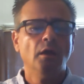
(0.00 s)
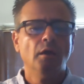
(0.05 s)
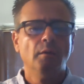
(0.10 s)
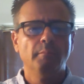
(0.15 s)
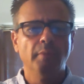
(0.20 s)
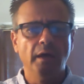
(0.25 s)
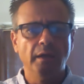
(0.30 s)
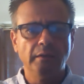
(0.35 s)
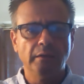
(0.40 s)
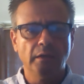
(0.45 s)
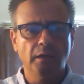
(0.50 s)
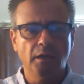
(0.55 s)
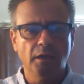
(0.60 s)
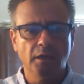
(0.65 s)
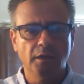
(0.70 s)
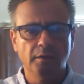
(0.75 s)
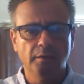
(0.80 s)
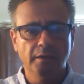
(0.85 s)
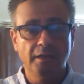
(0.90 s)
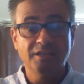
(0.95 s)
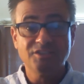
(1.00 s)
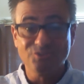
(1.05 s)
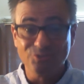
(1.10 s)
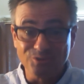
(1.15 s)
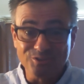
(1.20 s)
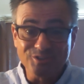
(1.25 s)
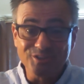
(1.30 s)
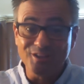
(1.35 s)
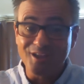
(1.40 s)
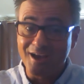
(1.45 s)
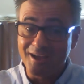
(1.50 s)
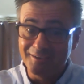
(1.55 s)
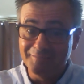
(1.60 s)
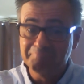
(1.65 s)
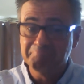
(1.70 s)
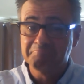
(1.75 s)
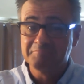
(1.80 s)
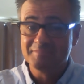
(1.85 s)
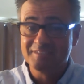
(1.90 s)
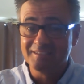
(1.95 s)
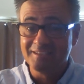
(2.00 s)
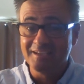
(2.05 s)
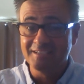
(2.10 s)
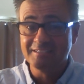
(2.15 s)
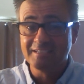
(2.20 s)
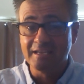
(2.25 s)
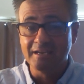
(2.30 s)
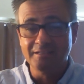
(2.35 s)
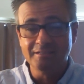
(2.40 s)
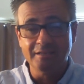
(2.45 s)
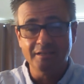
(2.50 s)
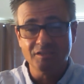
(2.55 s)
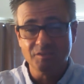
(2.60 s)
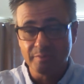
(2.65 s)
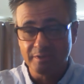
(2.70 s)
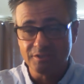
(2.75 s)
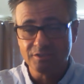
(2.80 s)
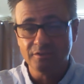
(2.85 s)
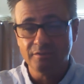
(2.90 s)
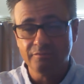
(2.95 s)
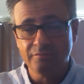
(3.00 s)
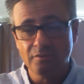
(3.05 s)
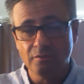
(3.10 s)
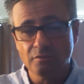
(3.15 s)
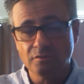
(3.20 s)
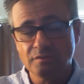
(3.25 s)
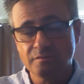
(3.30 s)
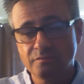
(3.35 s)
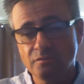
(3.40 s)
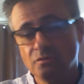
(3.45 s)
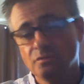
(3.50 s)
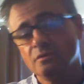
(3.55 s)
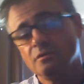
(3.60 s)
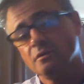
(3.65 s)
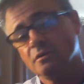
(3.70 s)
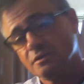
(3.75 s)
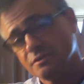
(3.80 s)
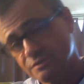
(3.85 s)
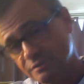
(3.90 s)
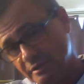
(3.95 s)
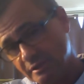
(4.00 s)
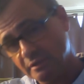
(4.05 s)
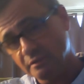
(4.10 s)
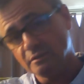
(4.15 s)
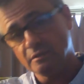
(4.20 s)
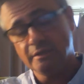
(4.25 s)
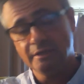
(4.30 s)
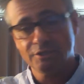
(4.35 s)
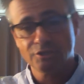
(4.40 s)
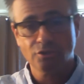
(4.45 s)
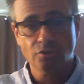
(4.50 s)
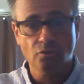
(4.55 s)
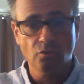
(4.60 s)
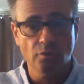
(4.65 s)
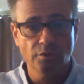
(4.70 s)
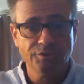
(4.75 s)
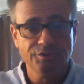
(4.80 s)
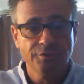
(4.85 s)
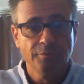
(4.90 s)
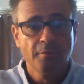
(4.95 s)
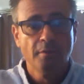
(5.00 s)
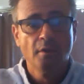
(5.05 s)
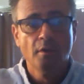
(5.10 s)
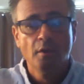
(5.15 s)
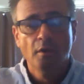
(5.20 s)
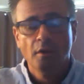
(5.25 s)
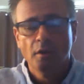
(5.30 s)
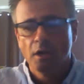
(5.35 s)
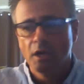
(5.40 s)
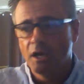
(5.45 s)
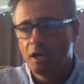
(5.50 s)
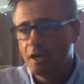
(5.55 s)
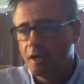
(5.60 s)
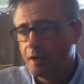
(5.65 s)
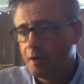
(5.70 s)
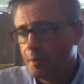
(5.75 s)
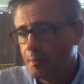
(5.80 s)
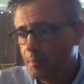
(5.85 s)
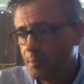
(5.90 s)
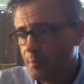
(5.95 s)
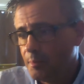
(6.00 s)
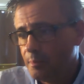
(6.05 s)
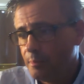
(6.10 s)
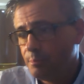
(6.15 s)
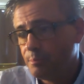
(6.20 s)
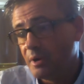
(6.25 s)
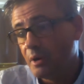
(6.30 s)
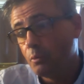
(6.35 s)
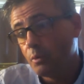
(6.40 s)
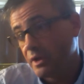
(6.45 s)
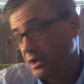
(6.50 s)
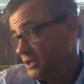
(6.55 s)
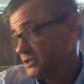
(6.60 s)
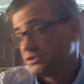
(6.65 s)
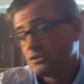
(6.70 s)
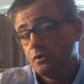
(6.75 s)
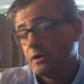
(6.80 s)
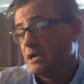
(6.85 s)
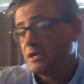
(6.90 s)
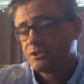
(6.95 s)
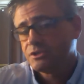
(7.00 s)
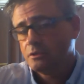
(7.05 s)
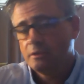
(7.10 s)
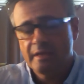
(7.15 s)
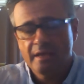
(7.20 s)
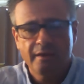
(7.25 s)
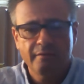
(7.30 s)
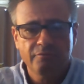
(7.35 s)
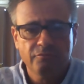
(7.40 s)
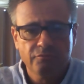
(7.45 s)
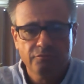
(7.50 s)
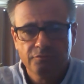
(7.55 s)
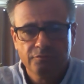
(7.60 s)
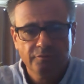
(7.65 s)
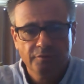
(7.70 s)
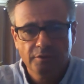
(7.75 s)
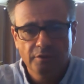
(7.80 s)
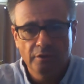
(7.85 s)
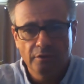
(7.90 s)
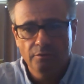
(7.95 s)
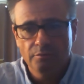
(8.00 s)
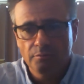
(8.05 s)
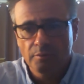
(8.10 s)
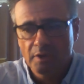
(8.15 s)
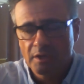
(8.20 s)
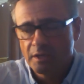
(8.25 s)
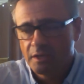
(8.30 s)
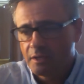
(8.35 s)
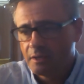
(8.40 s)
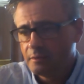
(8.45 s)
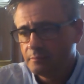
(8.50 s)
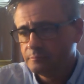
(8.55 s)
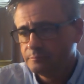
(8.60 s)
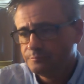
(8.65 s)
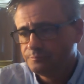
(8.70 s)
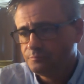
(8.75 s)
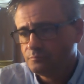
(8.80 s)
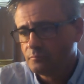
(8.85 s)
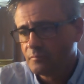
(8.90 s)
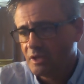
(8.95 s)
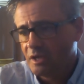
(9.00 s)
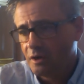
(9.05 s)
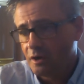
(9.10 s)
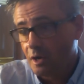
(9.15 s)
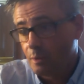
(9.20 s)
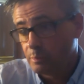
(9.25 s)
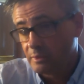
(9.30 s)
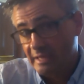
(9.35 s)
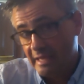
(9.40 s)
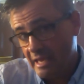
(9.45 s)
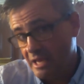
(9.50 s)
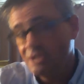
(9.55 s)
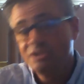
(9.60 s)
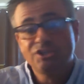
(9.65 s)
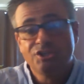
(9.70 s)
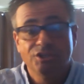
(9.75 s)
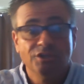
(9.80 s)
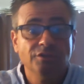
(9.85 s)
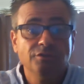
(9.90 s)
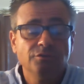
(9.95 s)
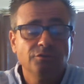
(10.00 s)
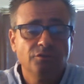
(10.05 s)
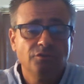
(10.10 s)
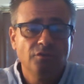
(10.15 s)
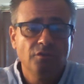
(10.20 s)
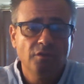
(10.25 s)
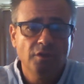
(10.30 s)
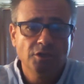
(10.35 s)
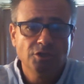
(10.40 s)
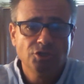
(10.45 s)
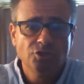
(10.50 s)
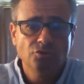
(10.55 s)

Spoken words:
But it's a lot. It's a lot to get it done, especially for those of you that are also taking the lecture course. But we also actually have, an obligation that